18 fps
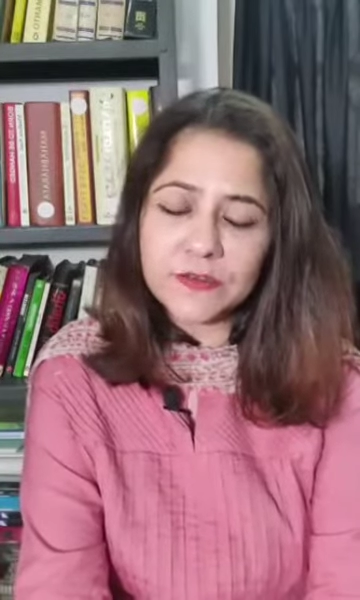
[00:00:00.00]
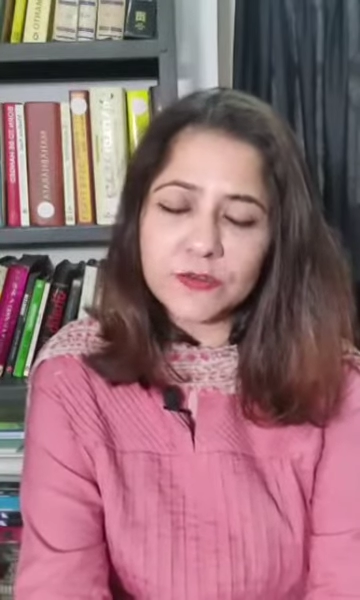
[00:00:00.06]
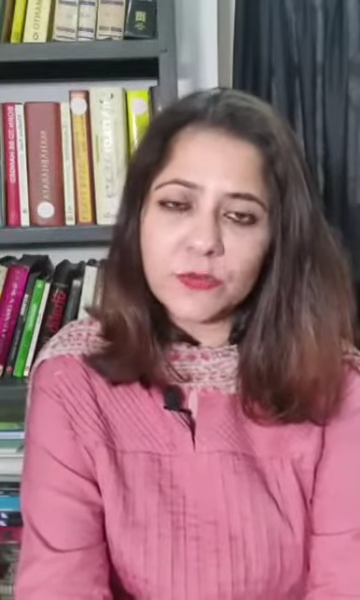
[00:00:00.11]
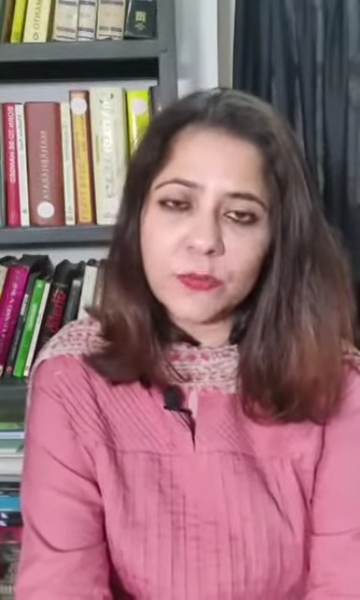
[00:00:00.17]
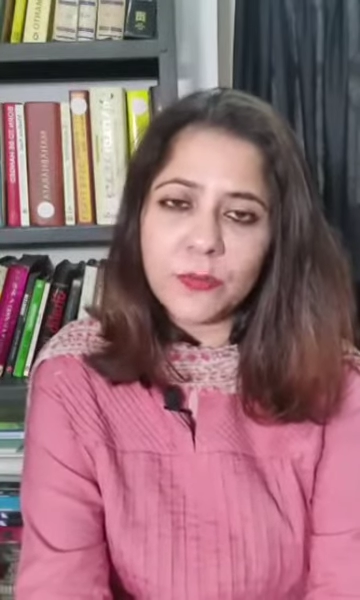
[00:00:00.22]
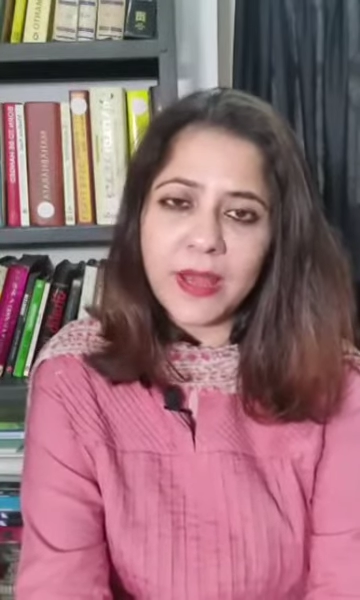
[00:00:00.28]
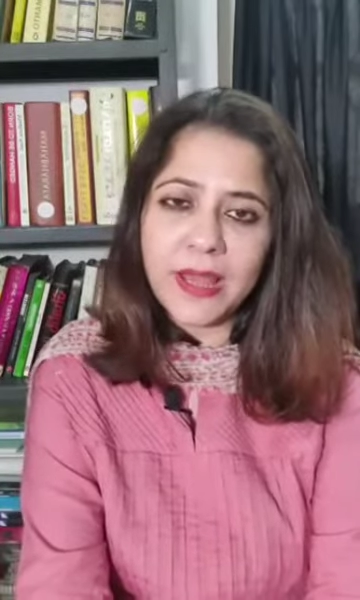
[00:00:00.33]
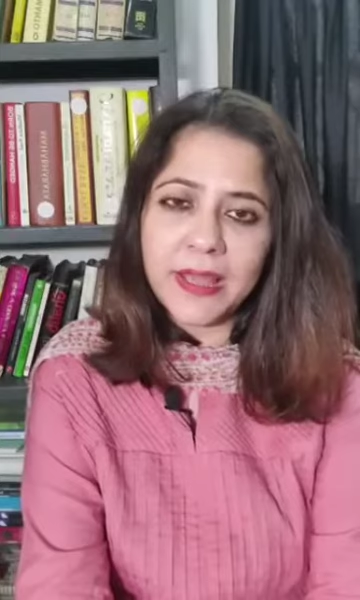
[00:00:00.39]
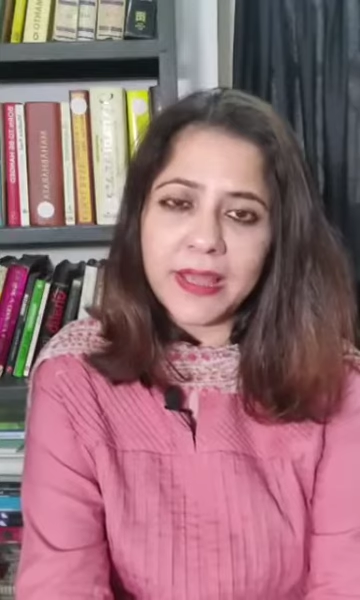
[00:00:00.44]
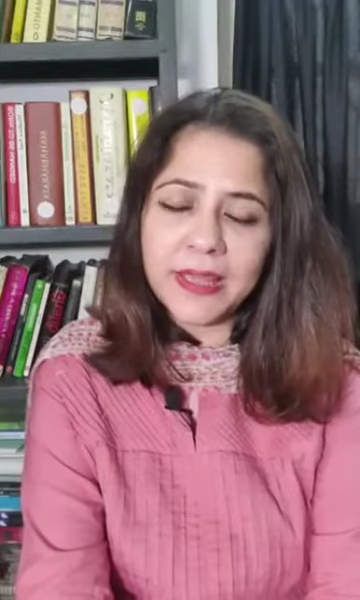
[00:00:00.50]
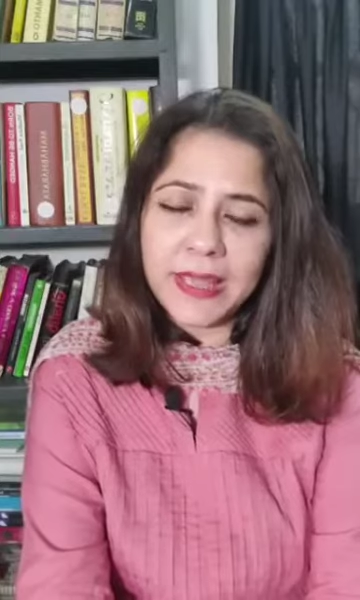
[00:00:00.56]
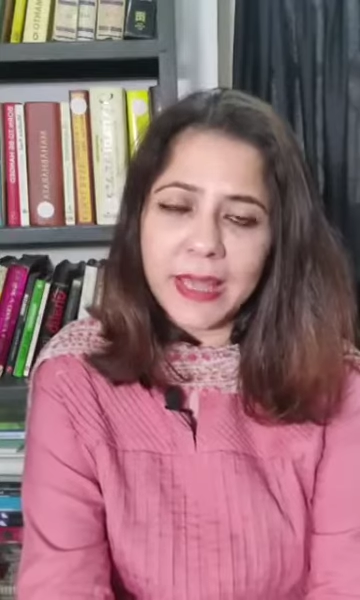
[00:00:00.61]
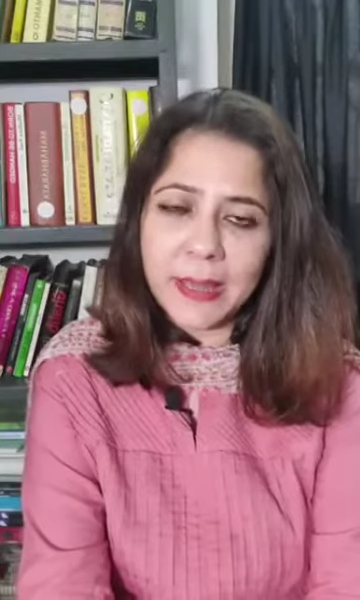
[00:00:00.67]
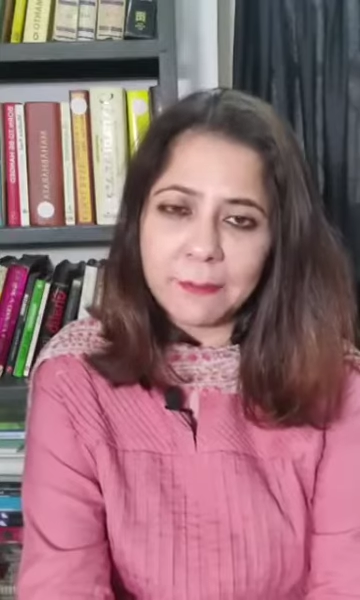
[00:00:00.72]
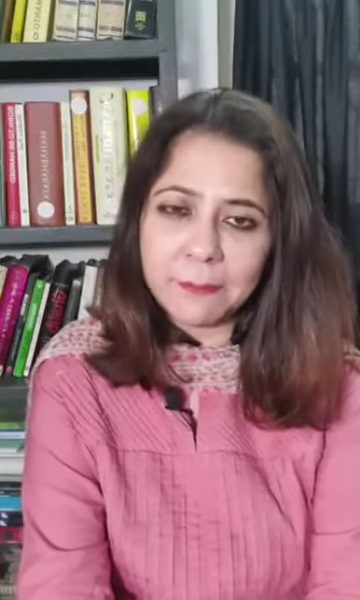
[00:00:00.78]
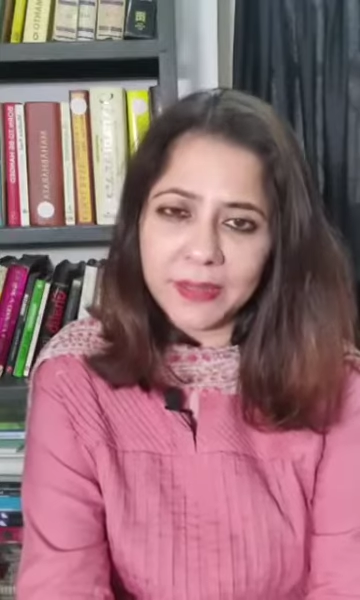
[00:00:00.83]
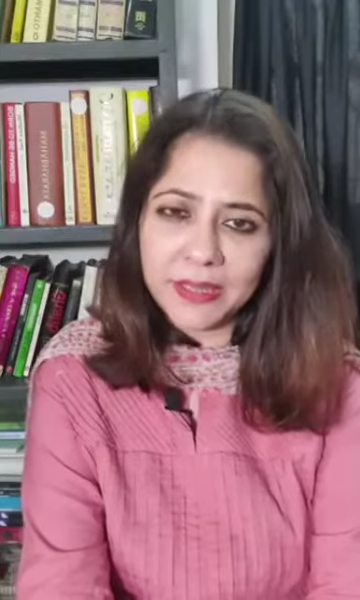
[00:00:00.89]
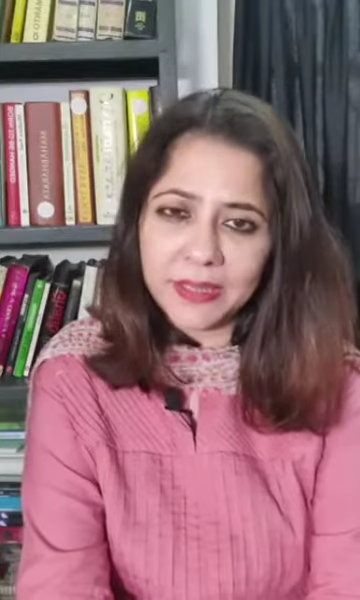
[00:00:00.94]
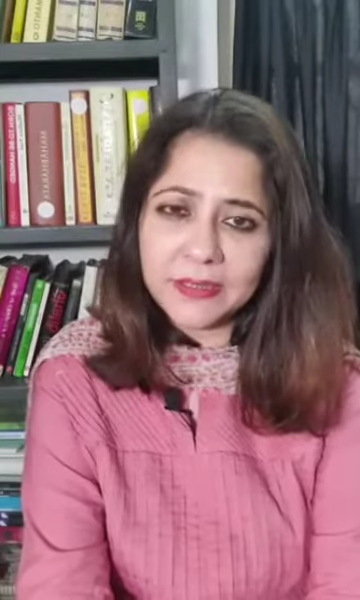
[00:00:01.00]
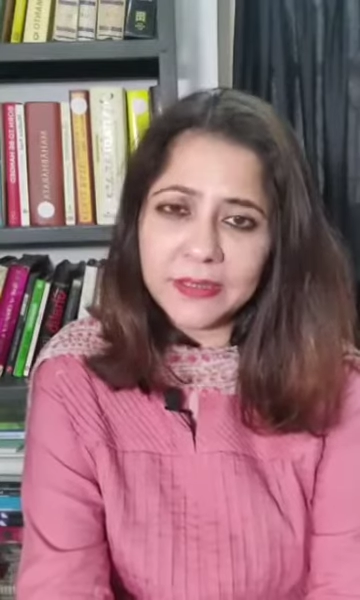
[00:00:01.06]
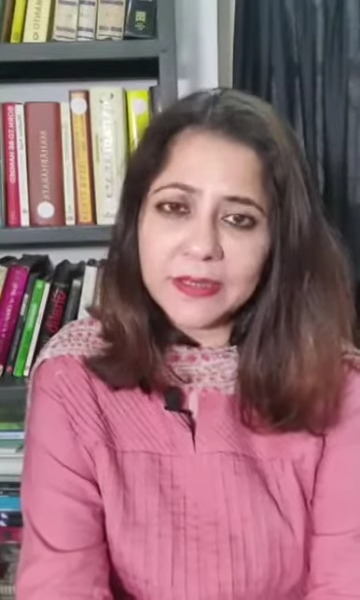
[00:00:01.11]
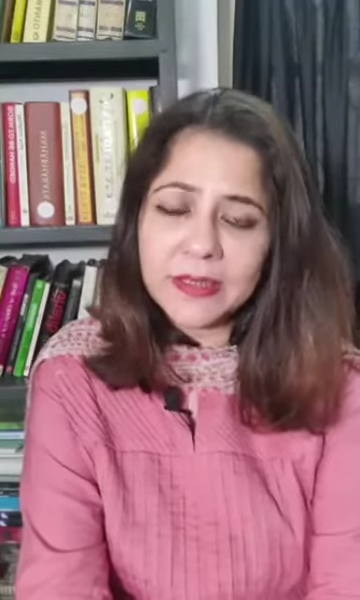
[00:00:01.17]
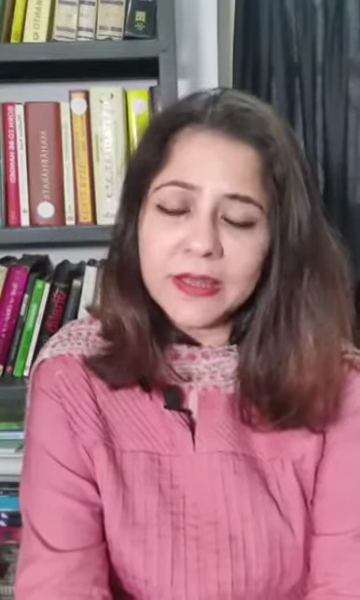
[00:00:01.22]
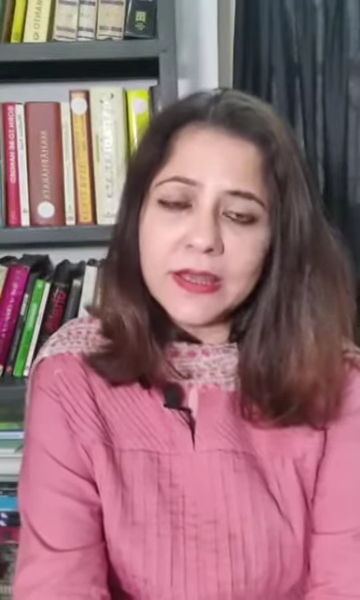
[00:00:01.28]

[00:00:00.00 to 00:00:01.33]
to my campaign.